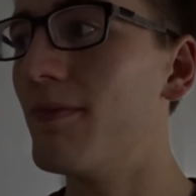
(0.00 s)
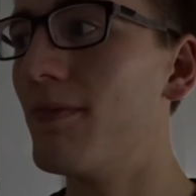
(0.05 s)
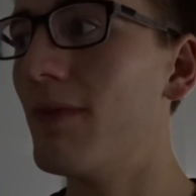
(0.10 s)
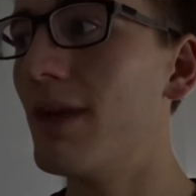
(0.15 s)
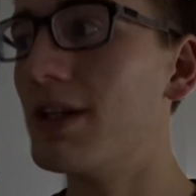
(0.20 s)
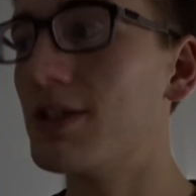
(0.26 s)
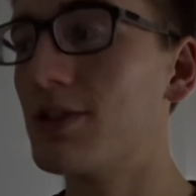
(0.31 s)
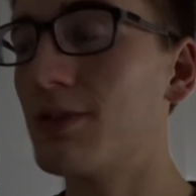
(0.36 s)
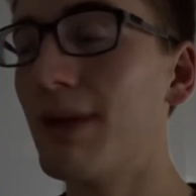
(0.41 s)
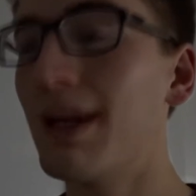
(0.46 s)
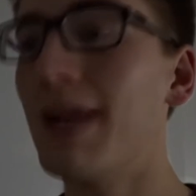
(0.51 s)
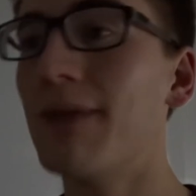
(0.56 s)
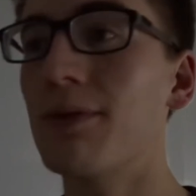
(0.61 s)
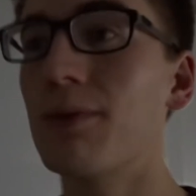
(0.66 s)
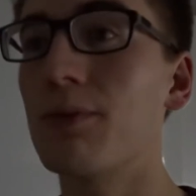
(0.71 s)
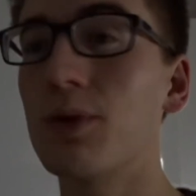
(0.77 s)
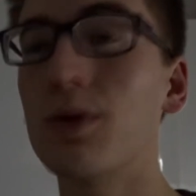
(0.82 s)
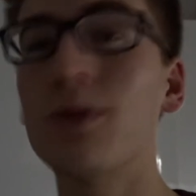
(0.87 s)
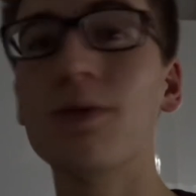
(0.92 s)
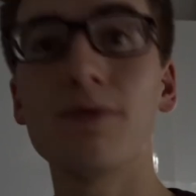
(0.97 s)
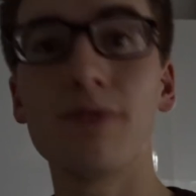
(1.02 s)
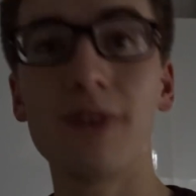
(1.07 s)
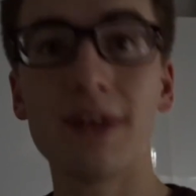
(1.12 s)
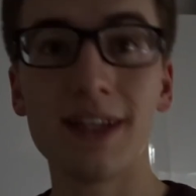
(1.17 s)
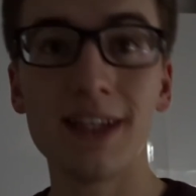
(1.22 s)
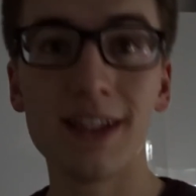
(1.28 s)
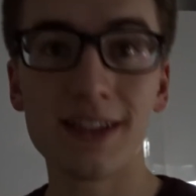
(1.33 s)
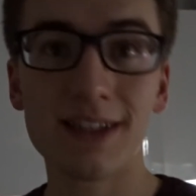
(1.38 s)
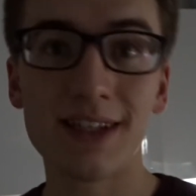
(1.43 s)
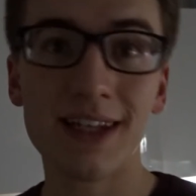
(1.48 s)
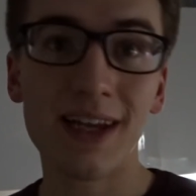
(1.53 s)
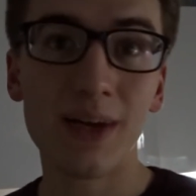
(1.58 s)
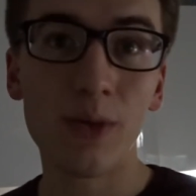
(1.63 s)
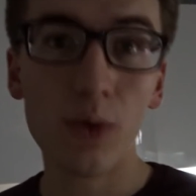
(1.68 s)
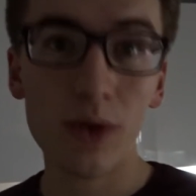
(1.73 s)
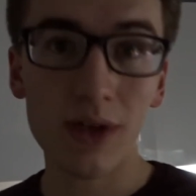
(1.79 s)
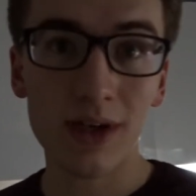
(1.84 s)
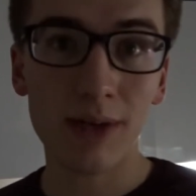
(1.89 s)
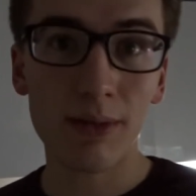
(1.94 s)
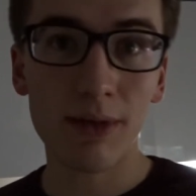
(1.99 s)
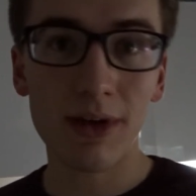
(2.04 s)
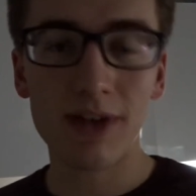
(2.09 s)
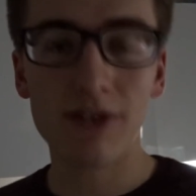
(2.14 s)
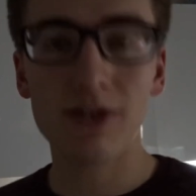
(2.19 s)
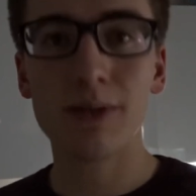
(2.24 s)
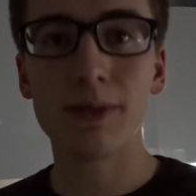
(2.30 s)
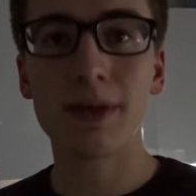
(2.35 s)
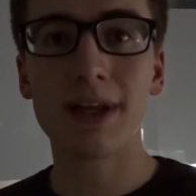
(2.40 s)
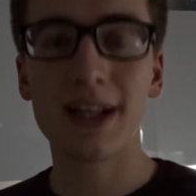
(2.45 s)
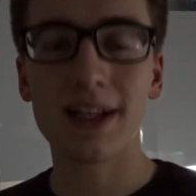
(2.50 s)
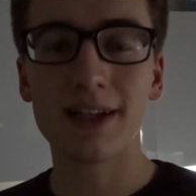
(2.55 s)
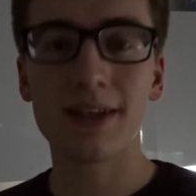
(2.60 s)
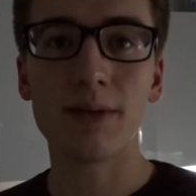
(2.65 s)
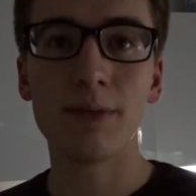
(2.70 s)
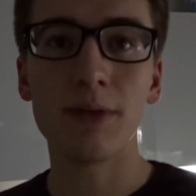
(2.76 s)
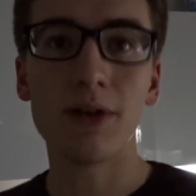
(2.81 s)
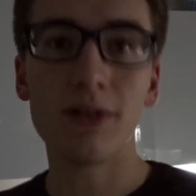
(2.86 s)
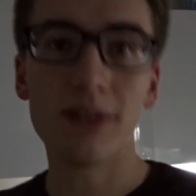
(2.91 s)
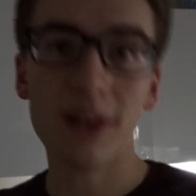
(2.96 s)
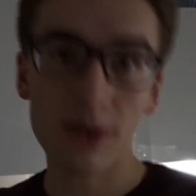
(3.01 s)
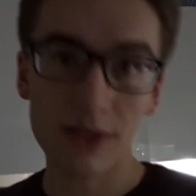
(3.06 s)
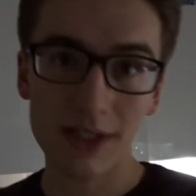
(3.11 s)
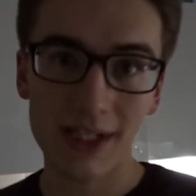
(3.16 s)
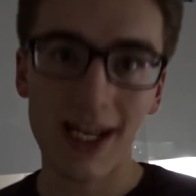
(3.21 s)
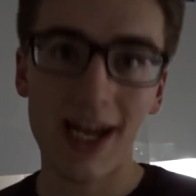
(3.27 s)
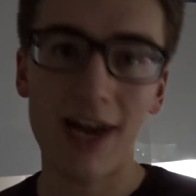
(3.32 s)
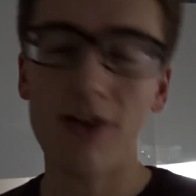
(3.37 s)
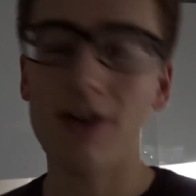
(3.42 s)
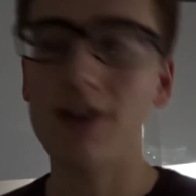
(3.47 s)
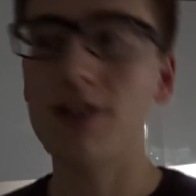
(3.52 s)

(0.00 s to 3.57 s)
And so my laptop couldn't find the internet, it wouldn't upload. Every time I clicked upload, there was an error.